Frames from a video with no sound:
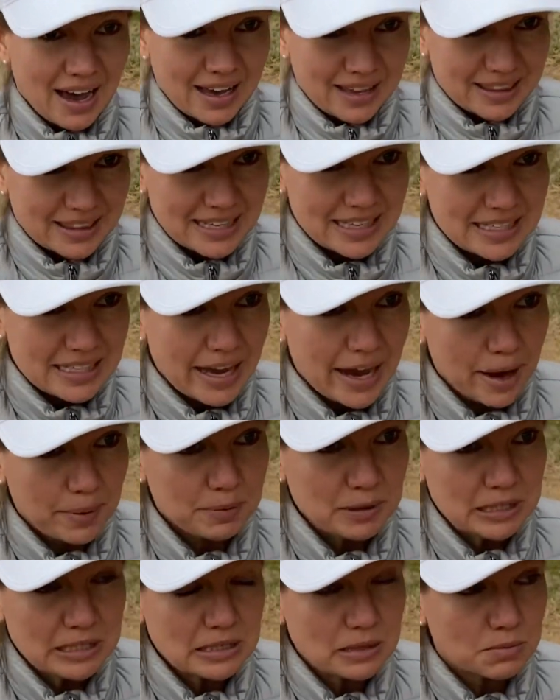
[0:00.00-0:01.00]
this
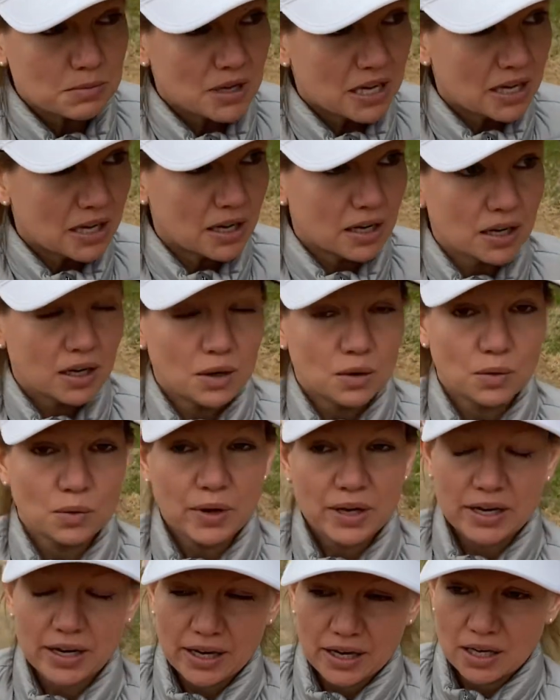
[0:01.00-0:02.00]
happened to me
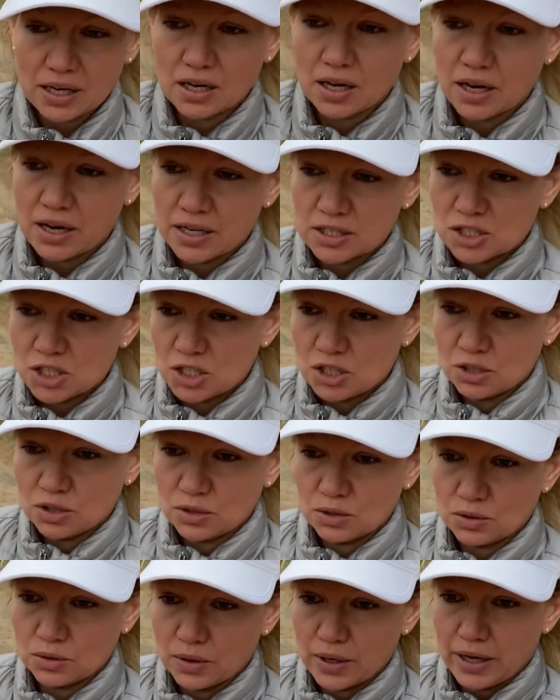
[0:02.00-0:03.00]
when I got
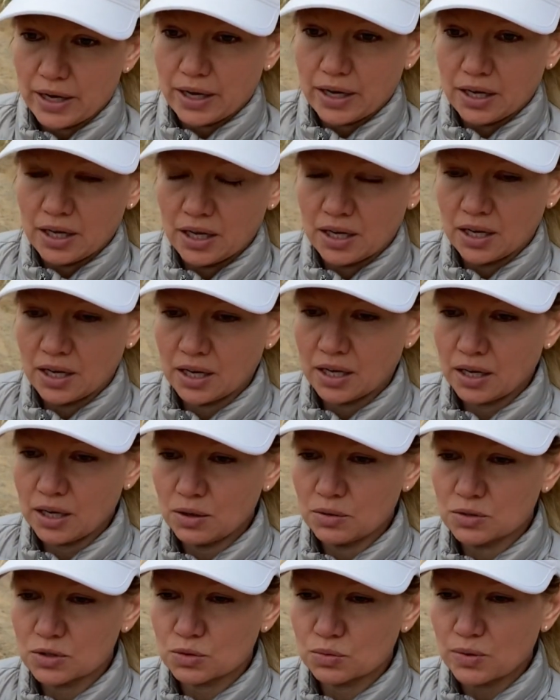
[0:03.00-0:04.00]
to, uh, it
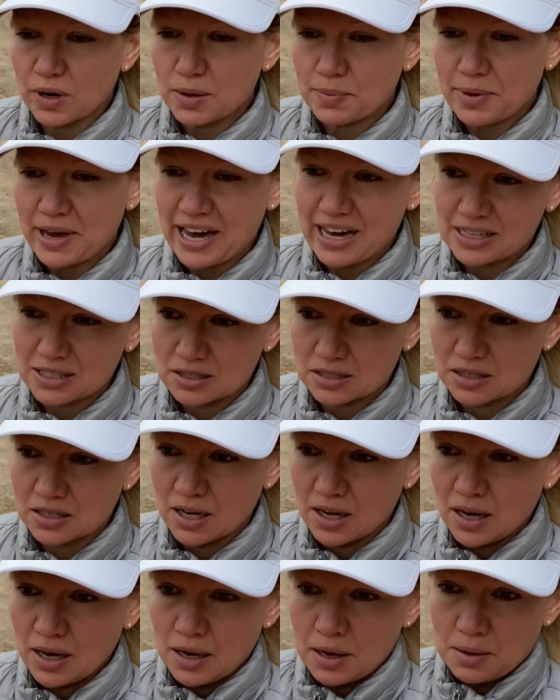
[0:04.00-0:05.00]
was right past
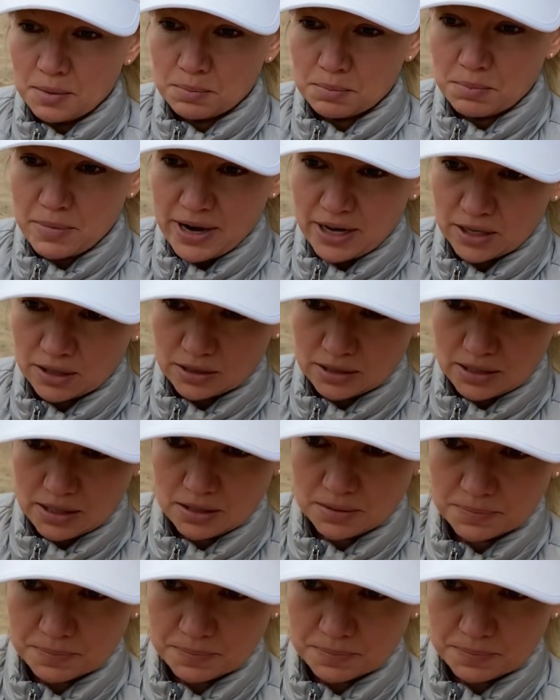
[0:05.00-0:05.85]
Maryland,